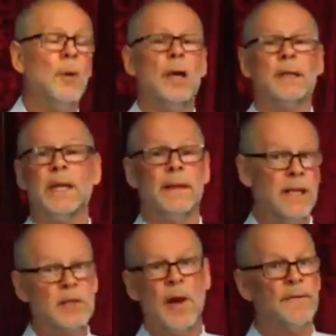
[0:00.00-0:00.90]
say, that's
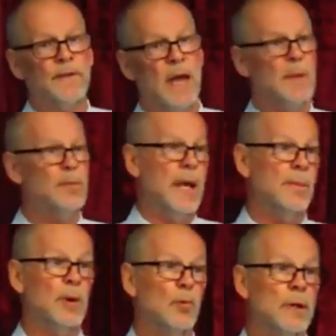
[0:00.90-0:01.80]
great for Abraham,
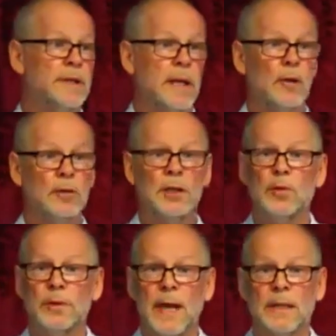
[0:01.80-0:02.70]
but what has that got to do
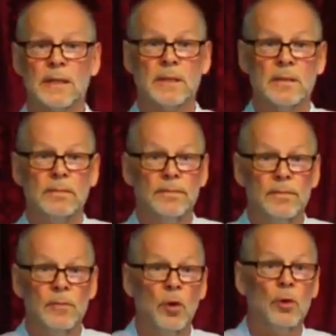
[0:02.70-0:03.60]
with us
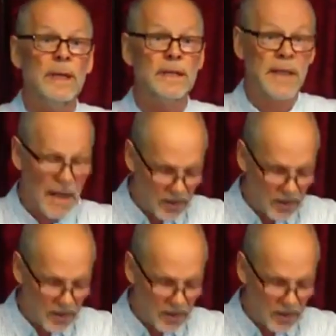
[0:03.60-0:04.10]
all these thousands